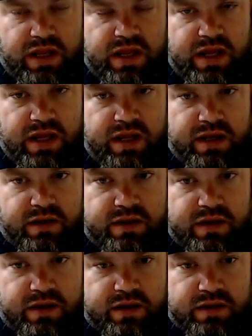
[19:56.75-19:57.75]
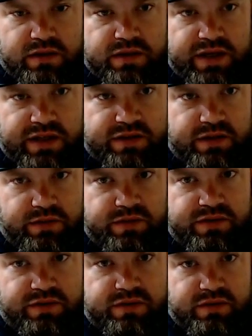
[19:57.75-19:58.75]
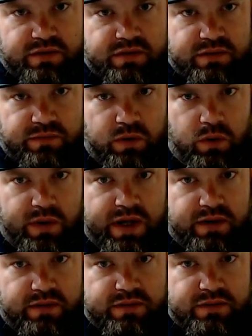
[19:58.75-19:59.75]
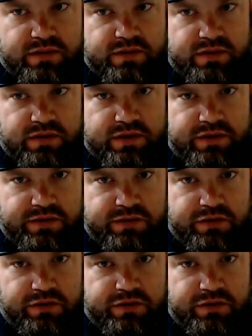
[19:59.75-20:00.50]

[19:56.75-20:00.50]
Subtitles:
and get those rolled out as soon as